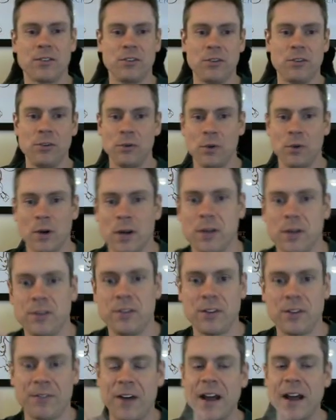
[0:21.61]
to
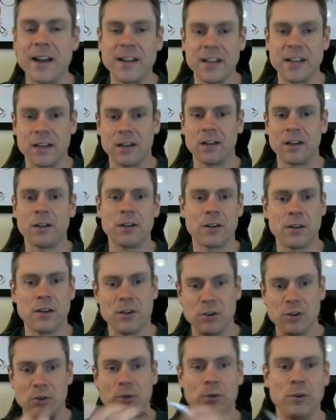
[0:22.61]
define here,
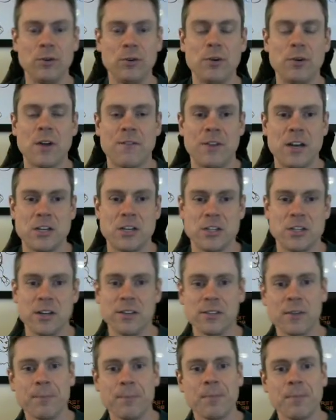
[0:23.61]
new definitions.